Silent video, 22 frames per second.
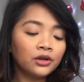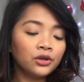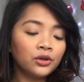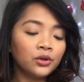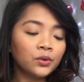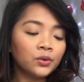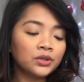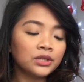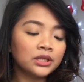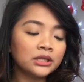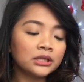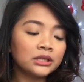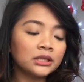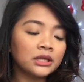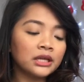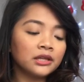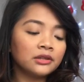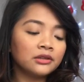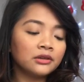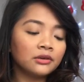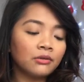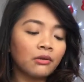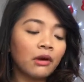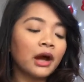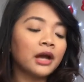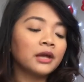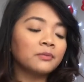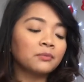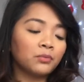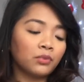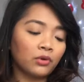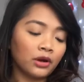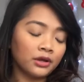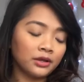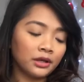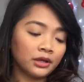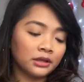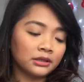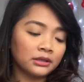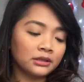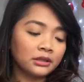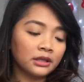You just need the right products.